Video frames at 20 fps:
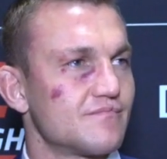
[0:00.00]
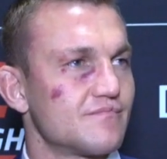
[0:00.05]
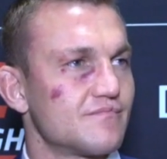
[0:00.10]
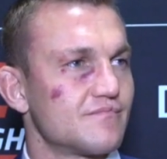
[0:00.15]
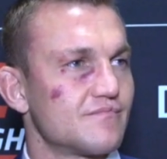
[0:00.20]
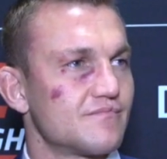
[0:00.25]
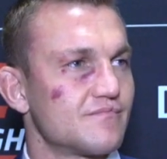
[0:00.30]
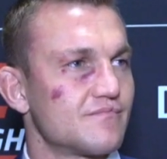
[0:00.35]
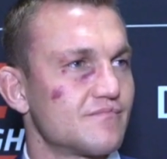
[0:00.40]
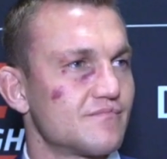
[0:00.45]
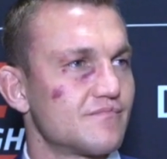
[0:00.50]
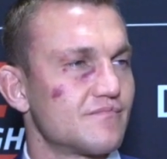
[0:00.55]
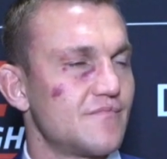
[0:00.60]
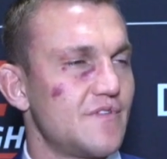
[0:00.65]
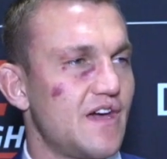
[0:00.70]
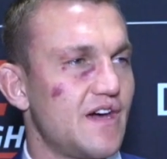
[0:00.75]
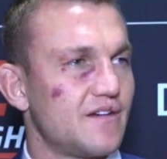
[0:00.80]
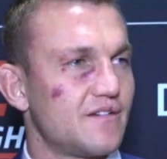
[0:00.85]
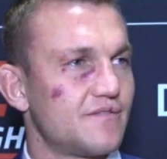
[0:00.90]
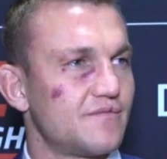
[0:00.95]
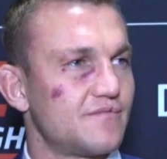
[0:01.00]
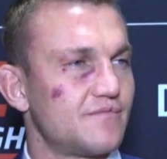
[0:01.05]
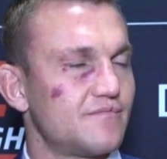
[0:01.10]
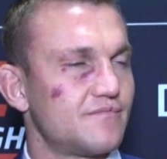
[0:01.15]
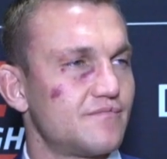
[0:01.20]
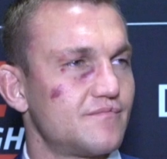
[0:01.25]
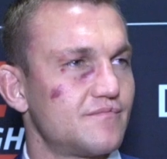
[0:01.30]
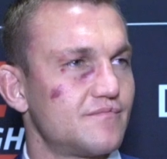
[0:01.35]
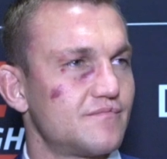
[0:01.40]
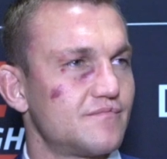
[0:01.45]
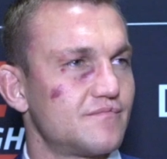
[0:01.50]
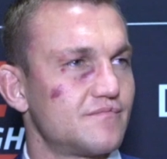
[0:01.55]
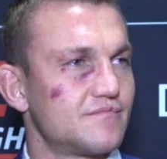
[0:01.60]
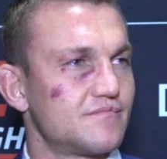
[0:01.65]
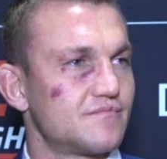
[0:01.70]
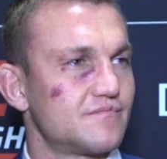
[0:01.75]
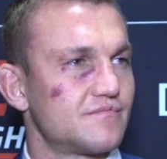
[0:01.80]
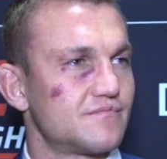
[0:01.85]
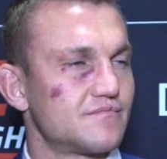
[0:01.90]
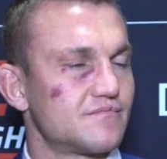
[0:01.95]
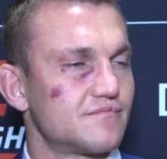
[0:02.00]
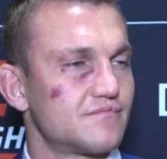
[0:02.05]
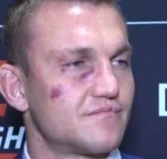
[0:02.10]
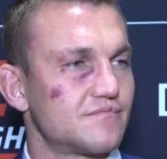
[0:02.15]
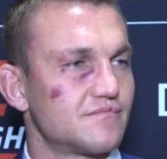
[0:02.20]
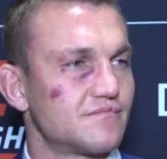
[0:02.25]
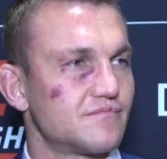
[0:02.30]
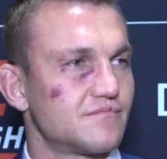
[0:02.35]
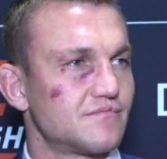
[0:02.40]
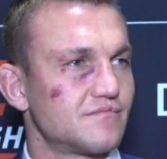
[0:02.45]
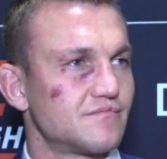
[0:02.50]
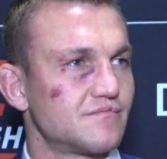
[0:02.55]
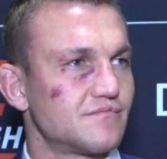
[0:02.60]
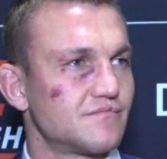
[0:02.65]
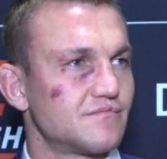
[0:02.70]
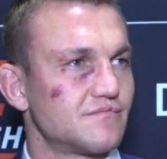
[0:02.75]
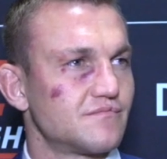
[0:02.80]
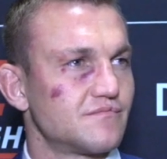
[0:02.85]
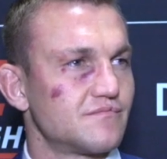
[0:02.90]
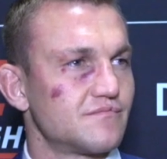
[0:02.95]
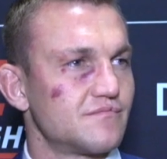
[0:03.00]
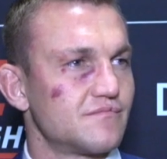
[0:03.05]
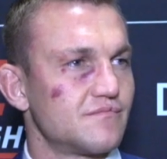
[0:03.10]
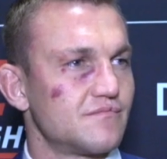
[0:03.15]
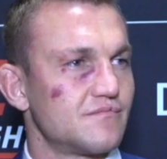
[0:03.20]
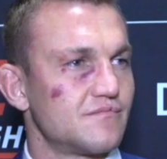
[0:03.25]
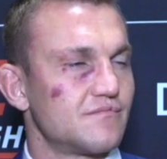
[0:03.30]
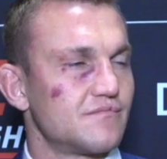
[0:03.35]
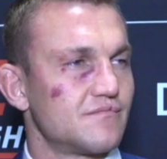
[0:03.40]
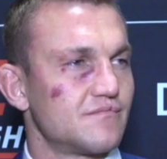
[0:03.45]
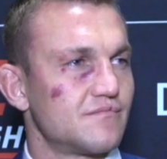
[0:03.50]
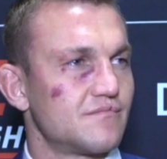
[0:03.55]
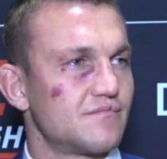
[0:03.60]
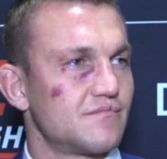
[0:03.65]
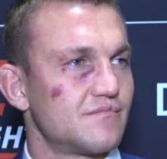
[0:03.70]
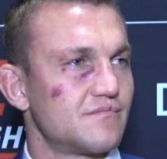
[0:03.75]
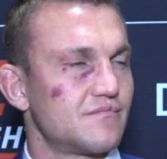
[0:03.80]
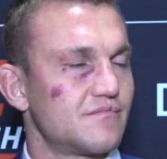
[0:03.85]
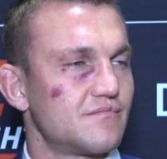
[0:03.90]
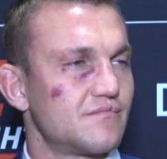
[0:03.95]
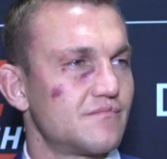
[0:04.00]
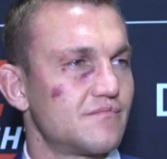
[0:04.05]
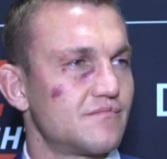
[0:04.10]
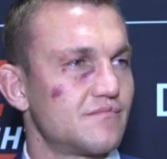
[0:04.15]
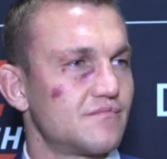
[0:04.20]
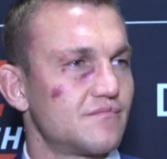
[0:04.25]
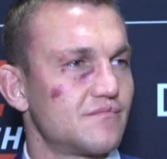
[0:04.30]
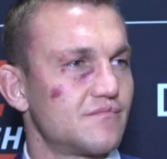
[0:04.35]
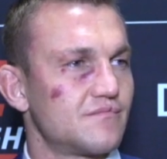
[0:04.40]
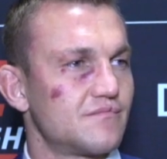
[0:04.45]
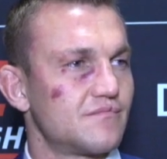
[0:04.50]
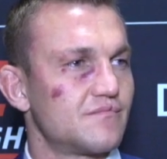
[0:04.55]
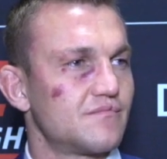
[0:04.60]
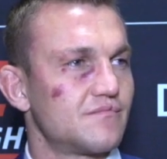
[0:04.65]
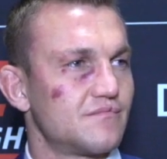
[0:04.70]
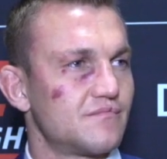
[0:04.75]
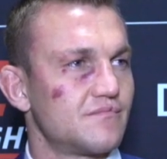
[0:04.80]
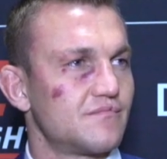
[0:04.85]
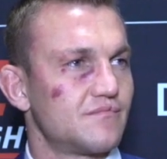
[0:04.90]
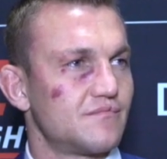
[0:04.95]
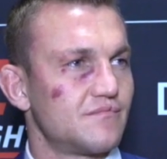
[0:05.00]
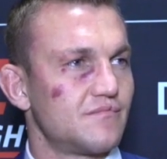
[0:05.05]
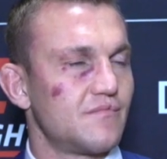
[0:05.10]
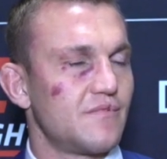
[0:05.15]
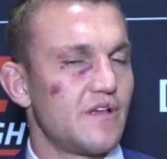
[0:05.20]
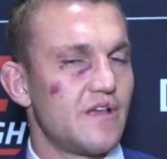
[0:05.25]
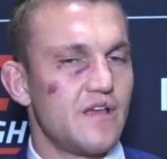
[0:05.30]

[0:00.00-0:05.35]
winner. Yeah. Um, where do you what do you think that does for you and your confidence, and where do you think it puts you in the division?